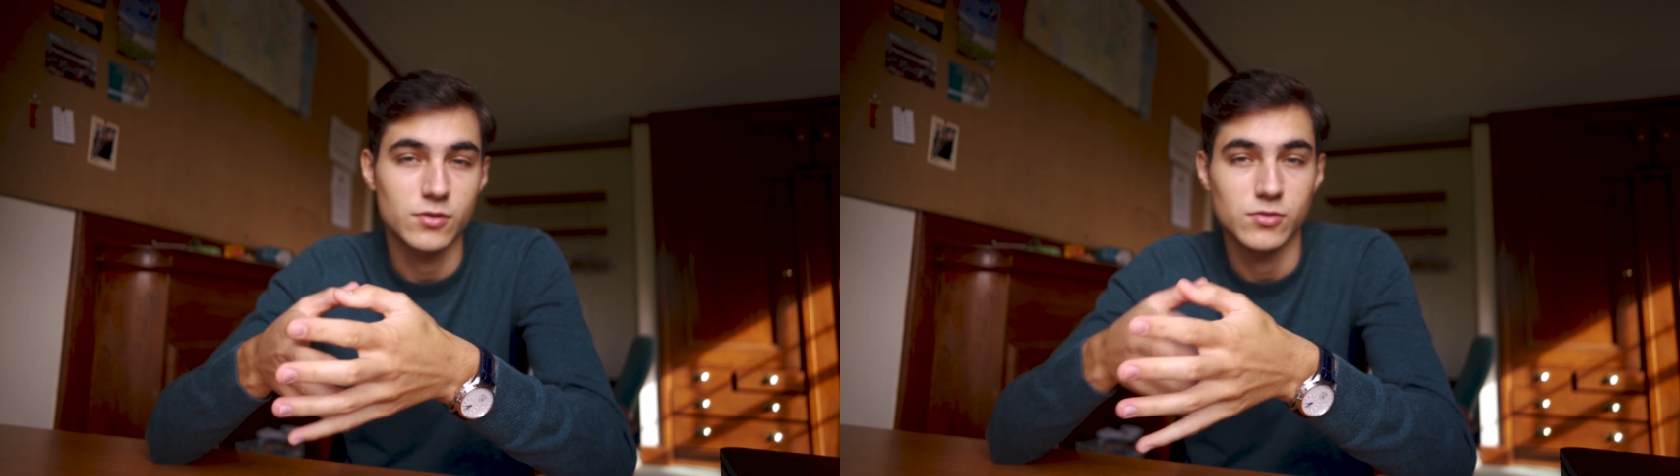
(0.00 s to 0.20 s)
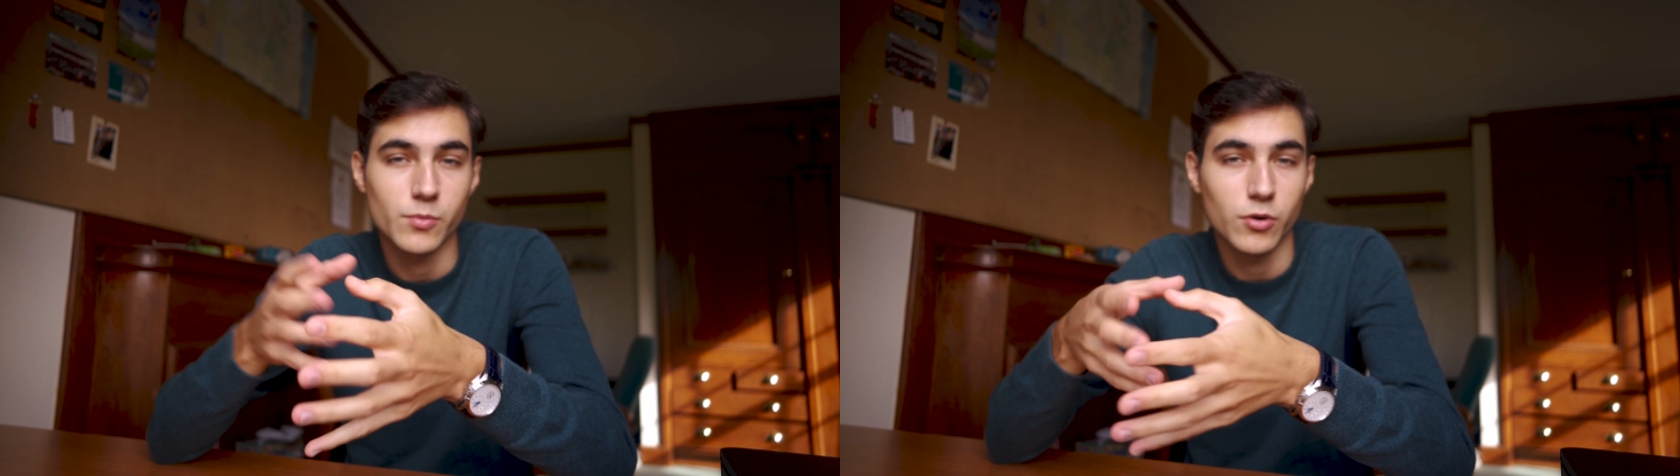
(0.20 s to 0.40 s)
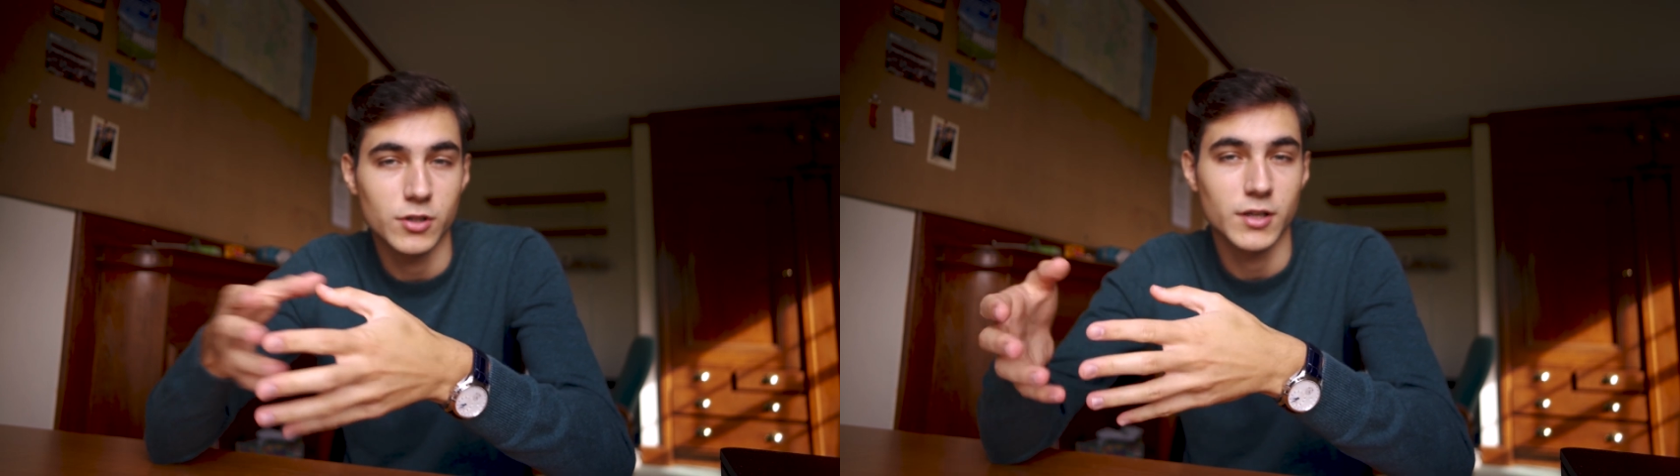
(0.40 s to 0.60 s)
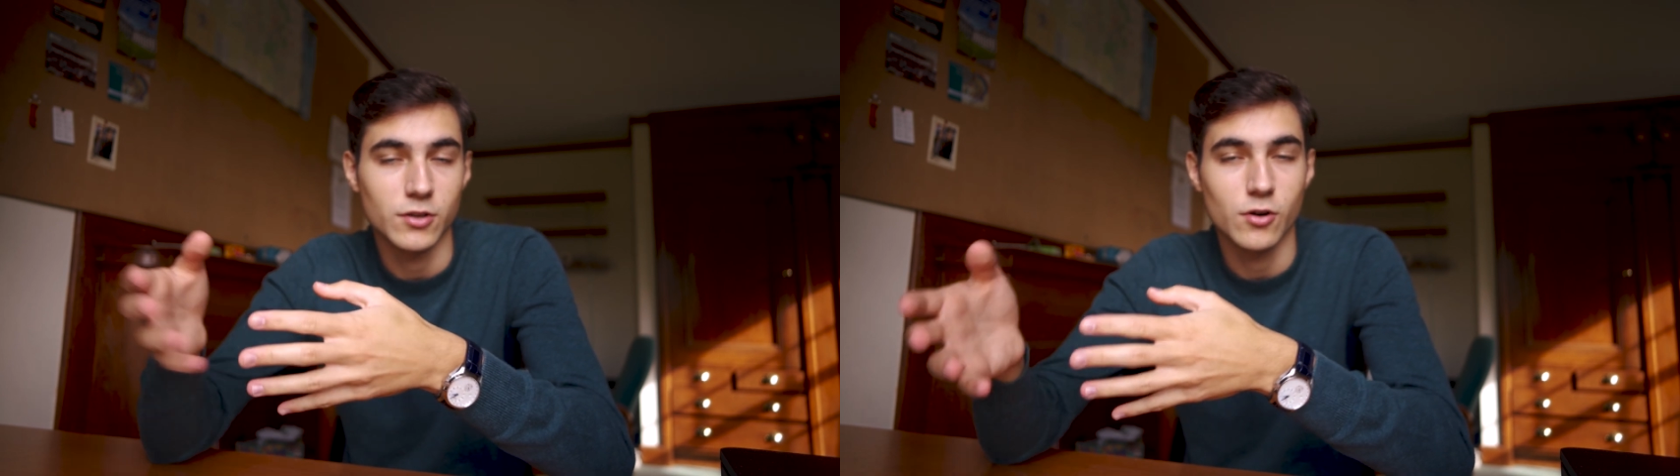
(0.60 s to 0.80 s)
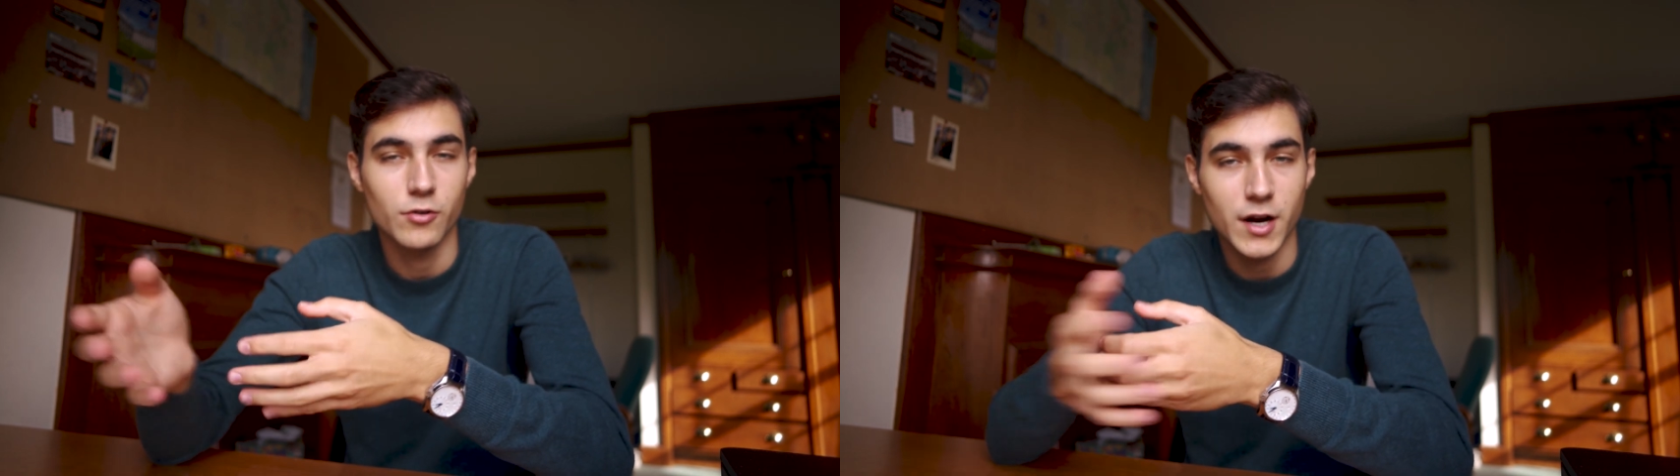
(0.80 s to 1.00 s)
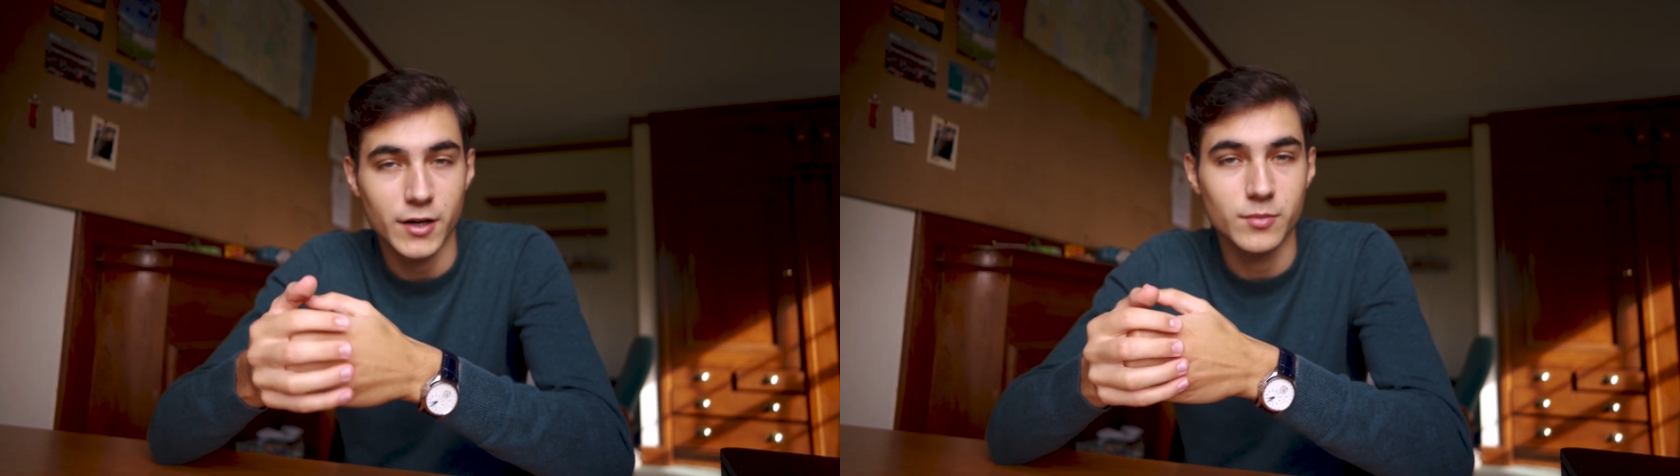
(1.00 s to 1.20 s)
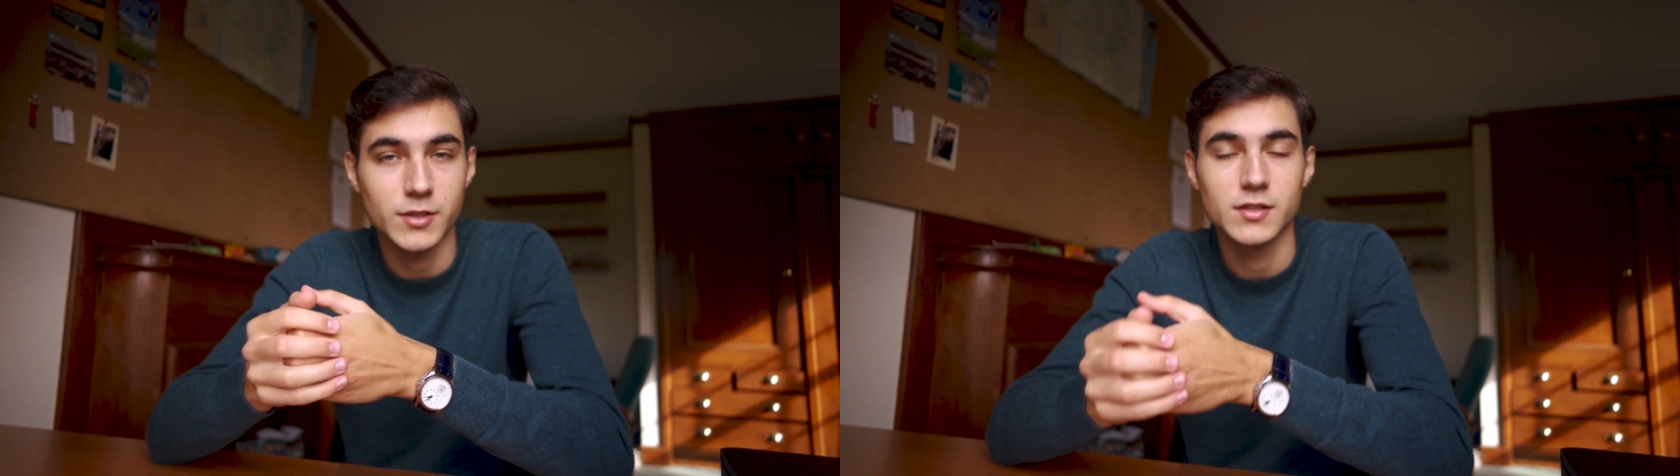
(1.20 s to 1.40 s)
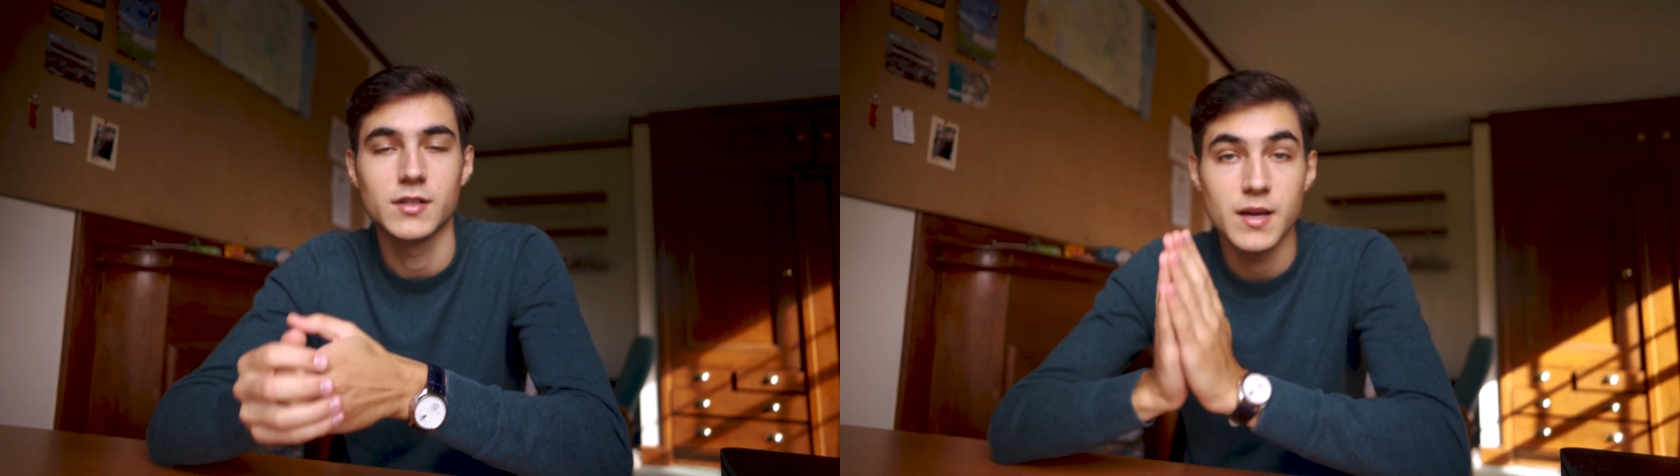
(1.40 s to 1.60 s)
supporting your own argument.